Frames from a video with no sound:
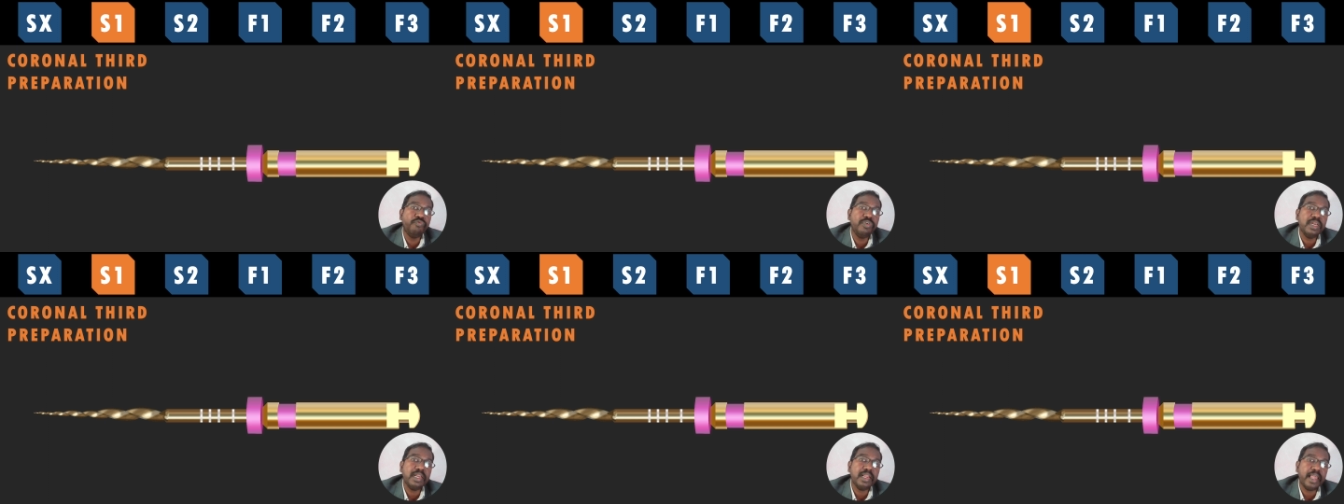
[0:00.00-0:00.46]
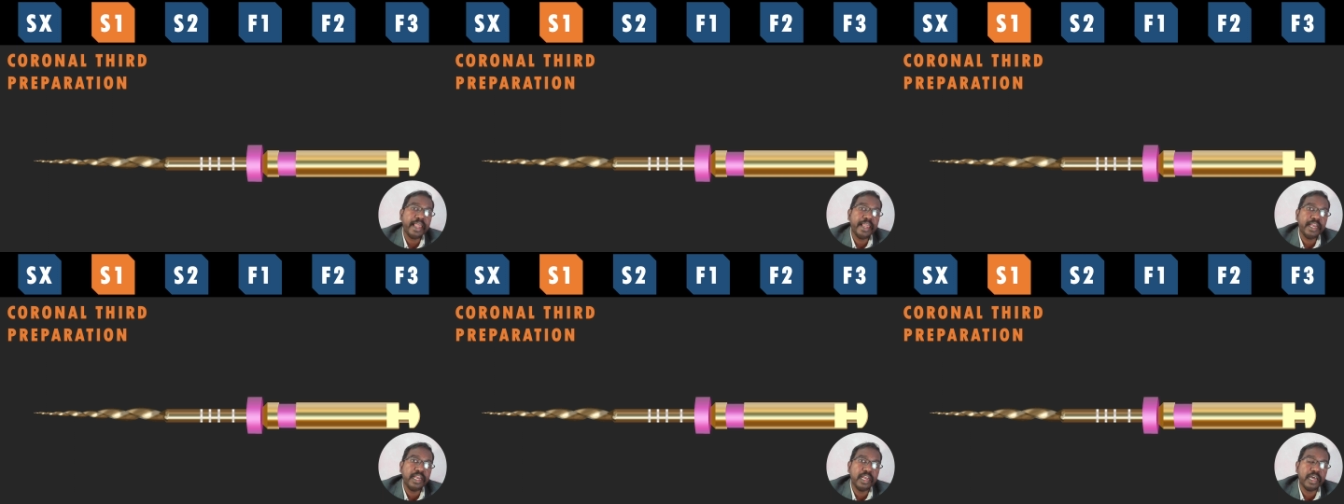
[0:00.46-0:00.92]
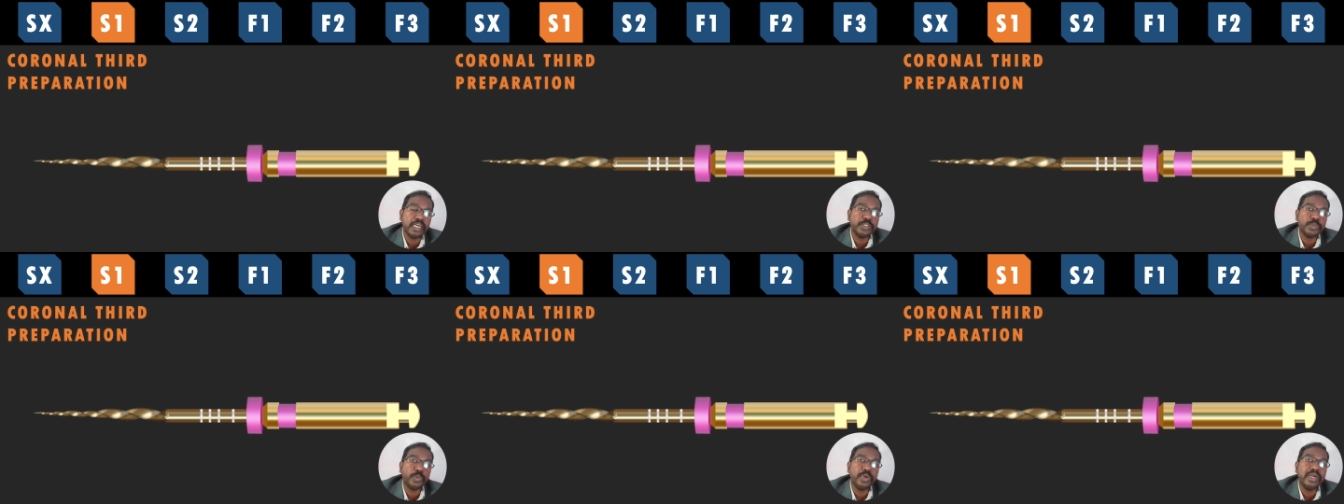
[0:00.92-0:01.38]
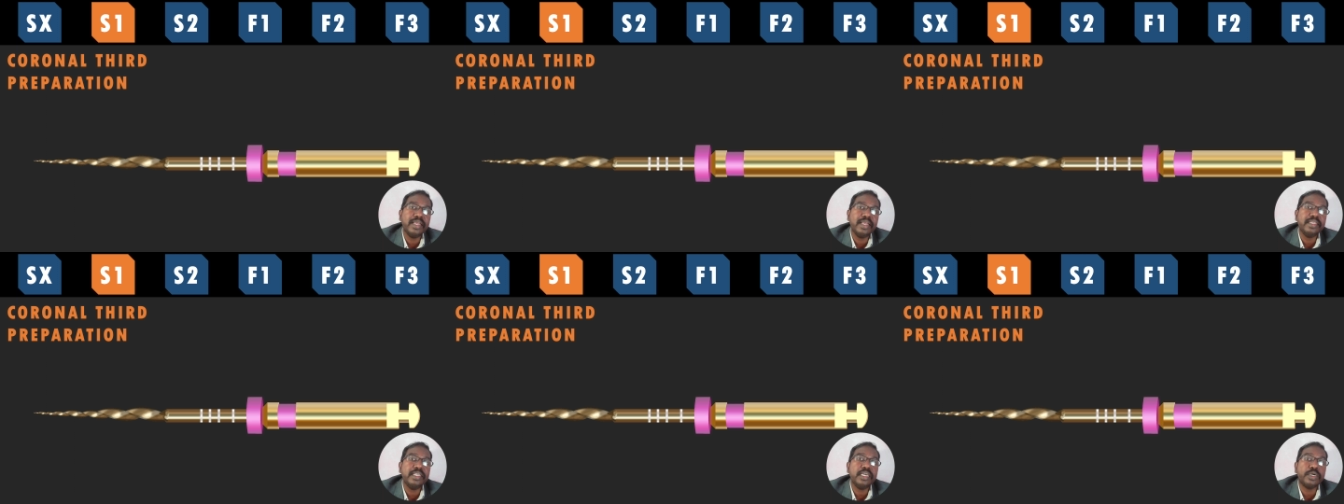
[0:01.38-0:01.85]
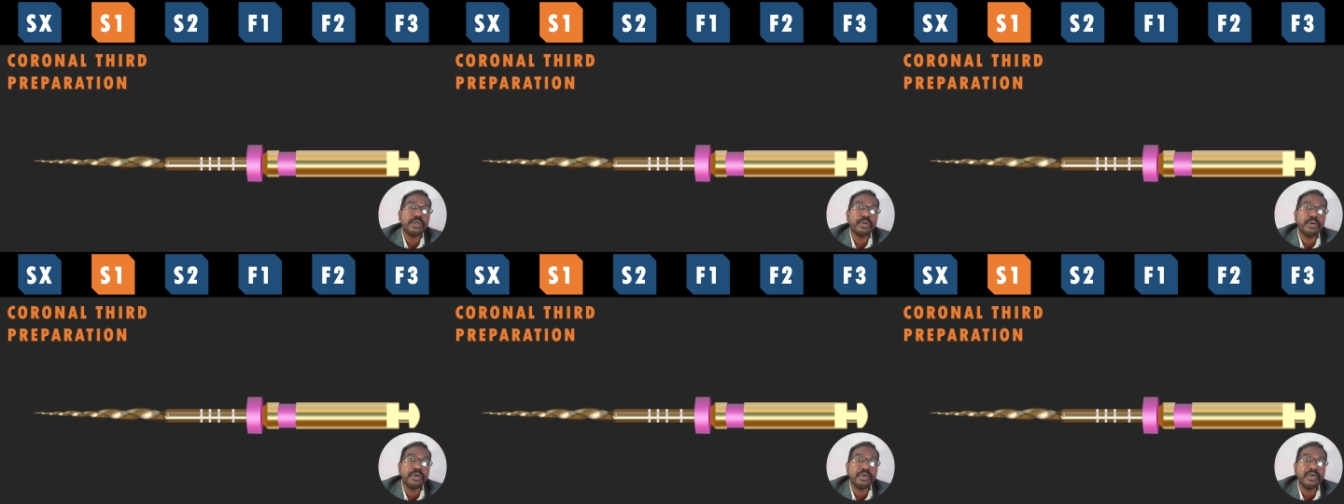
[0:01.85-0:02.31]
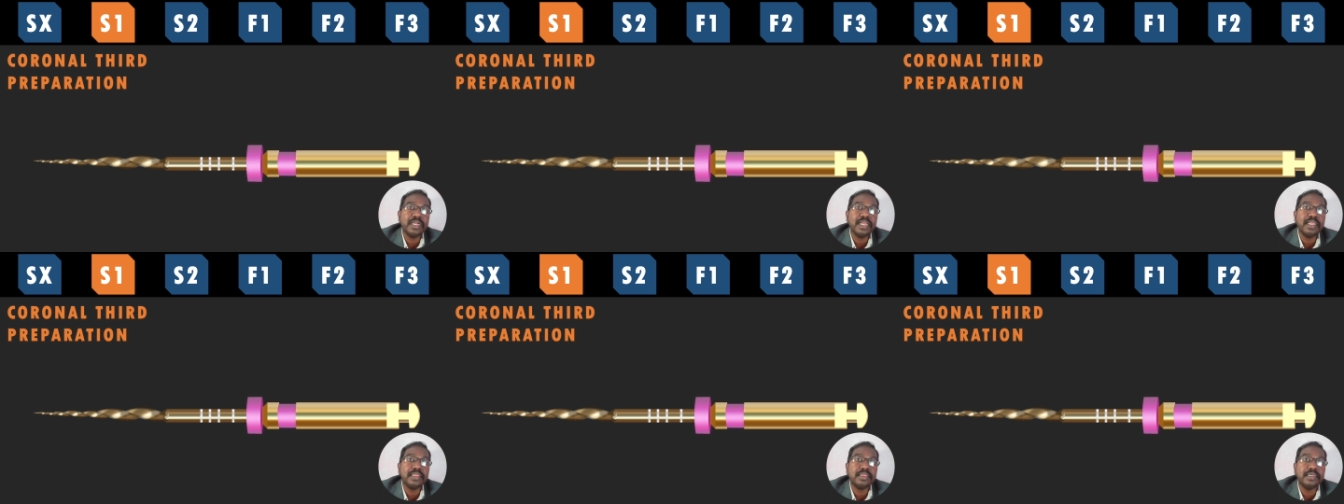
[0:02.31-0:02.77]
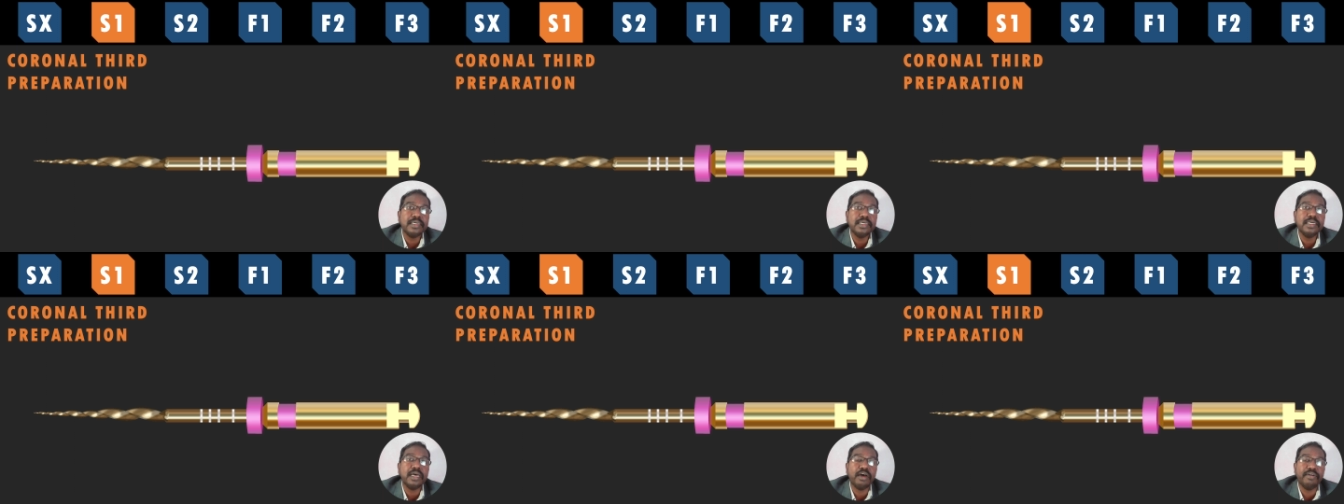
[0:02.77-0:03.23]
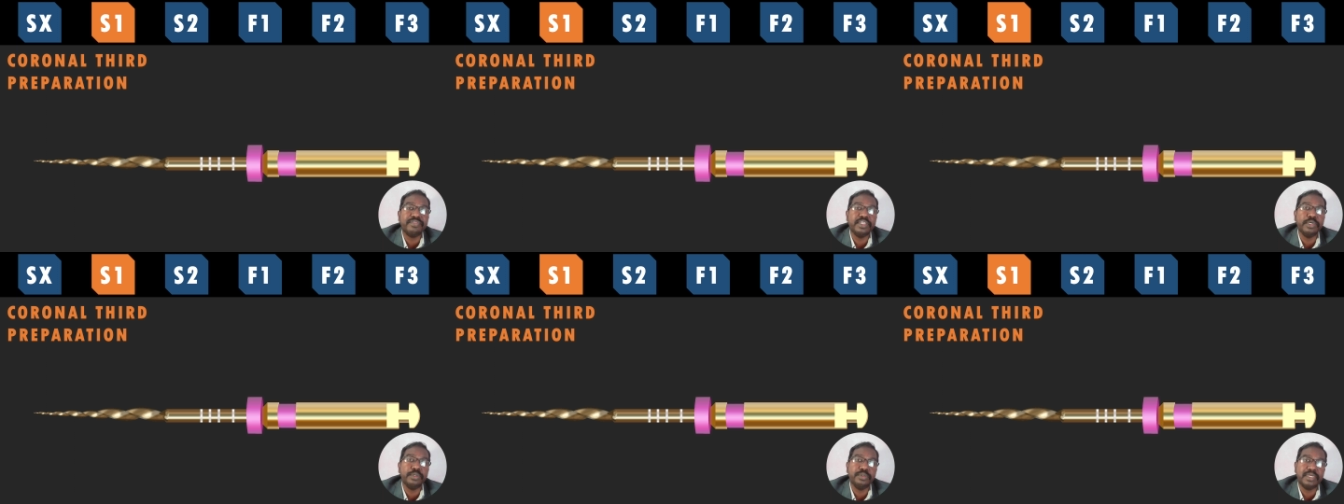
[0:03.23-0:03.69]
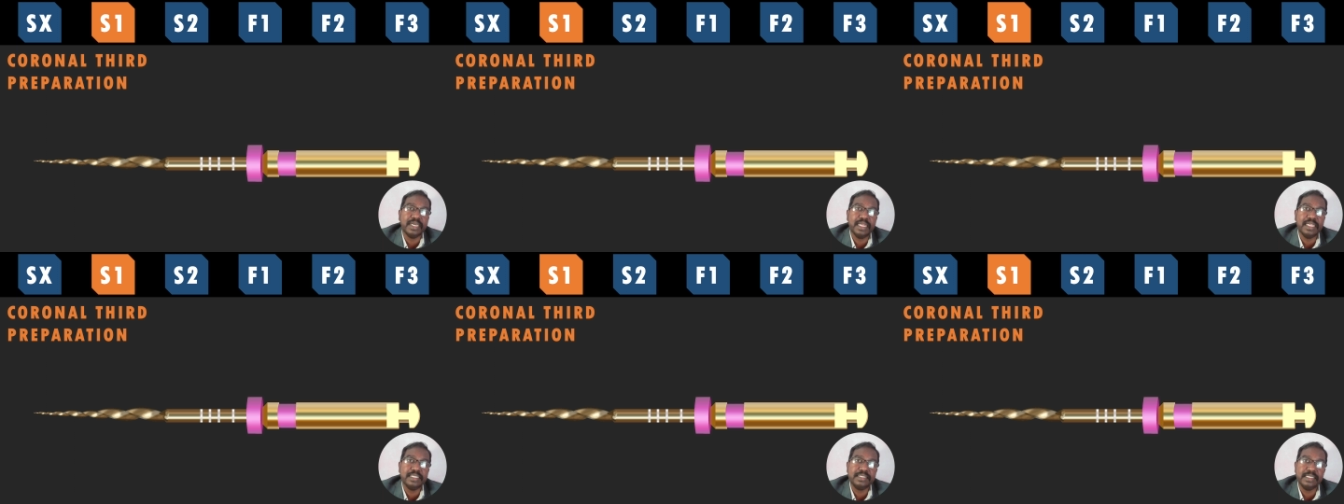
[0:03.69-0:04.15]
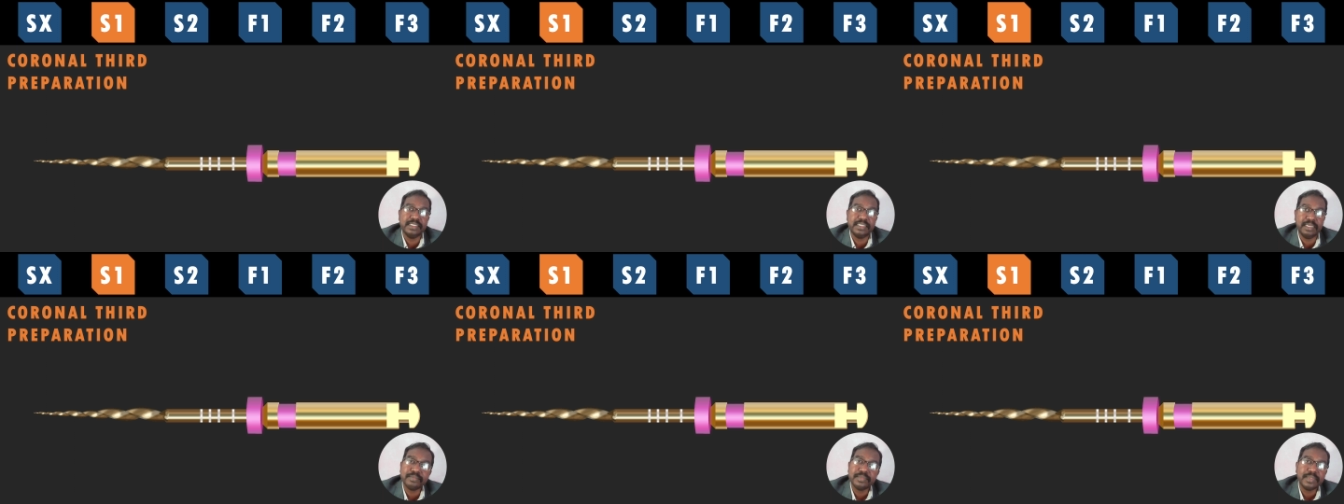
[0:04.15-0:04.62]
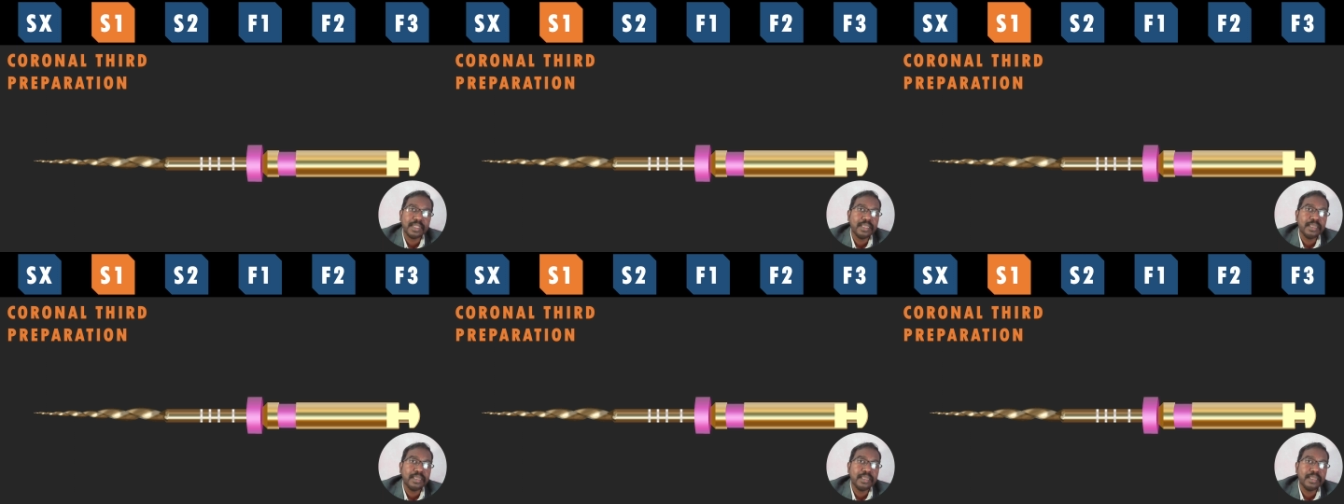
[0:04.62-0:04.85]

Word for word: will enlarge only the coronal third of the root canal system.